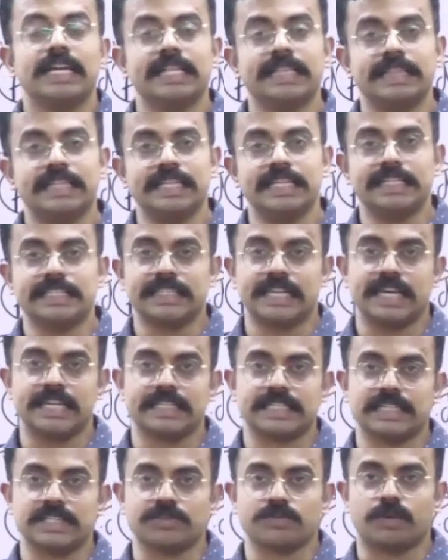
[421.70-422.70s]
In these
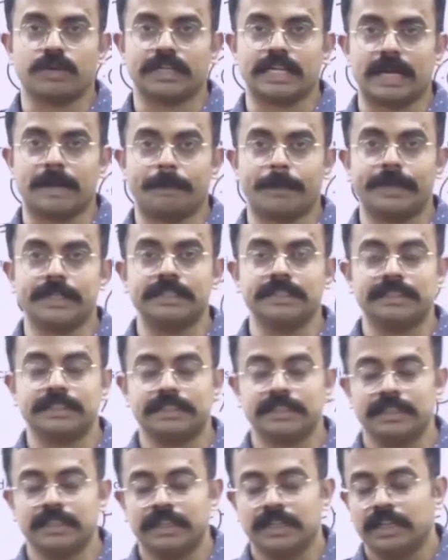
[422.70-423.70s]
cases, what
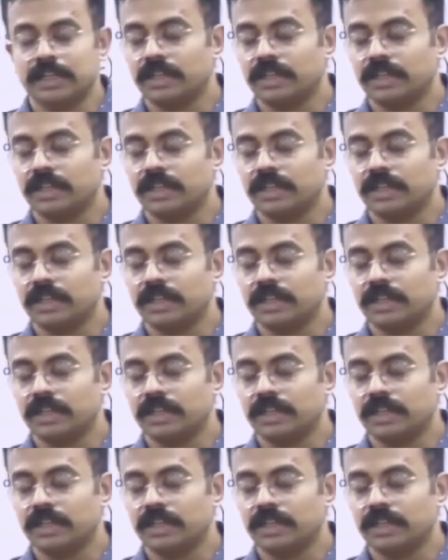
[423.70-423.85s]
happens?